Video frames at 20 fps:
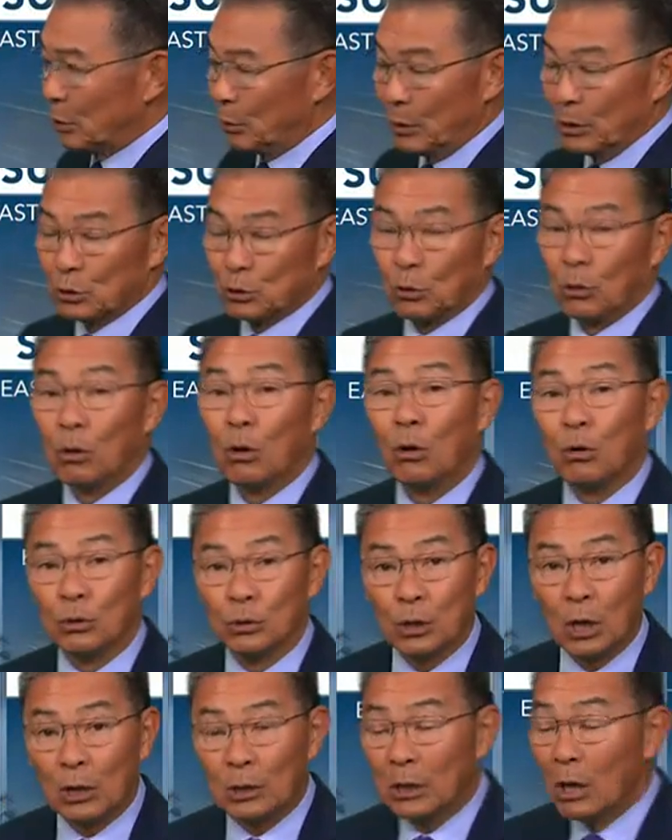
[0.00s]
winds will
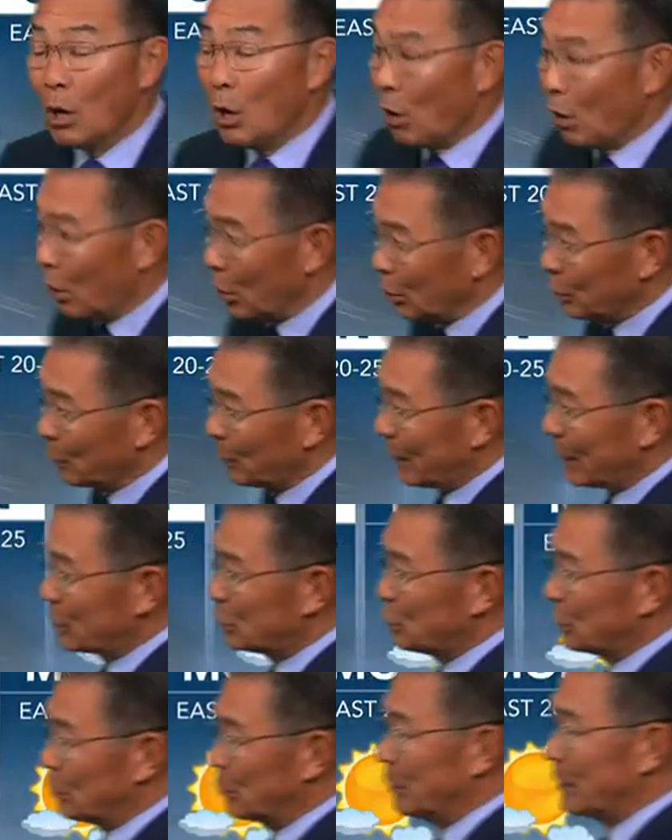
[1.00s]
hold on all the way
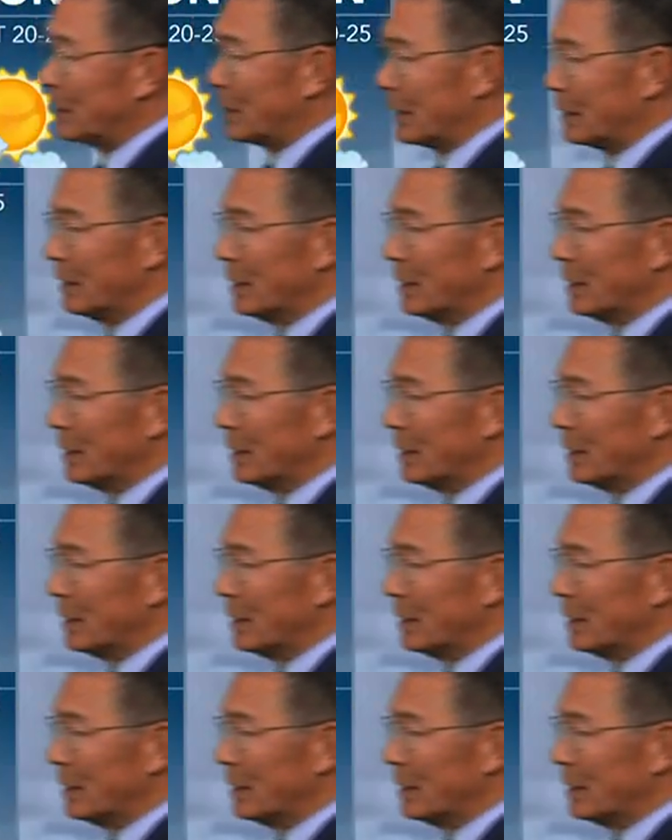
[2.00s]
into the weekend.